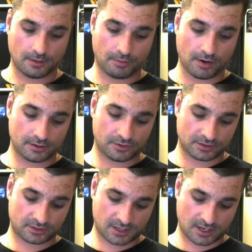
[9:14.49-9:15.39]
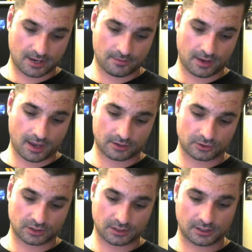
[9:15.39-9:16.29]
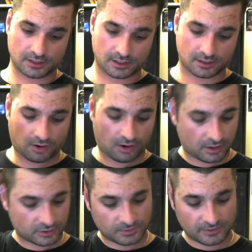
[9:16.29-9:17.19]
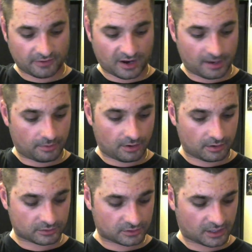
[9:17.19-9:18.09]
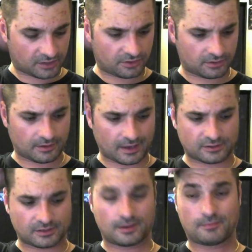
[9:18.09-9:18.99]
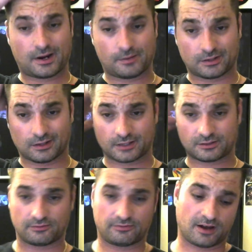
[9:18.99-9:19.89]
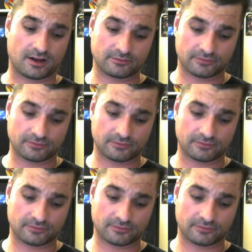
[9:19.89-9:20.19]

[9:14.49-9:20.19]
But this game actually, it cost me $5. Actually, it might have been less than $5.